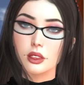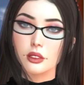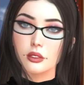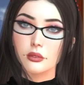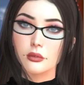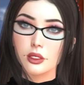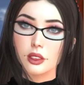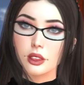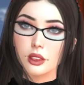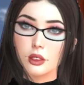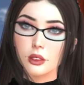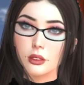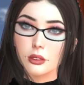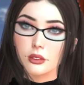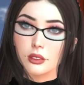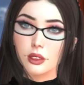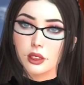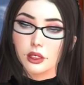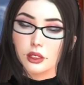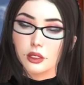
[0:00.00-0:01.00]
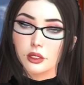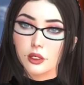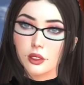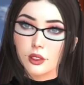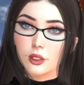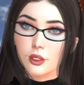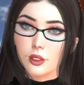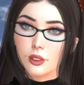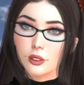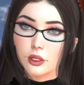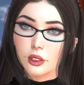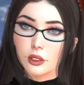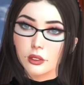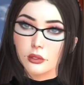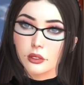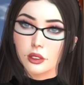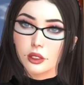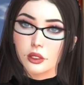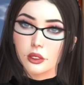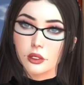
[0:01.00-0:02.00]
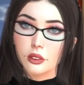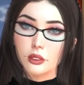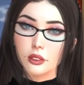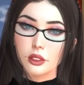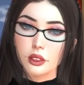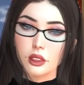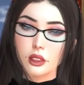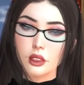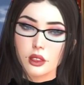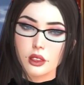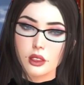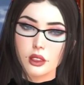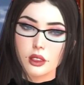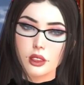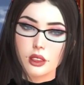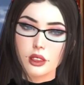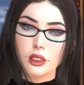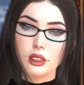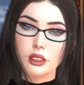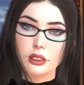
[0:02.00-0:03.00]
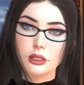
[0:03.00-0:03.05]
Thor of Titan. Any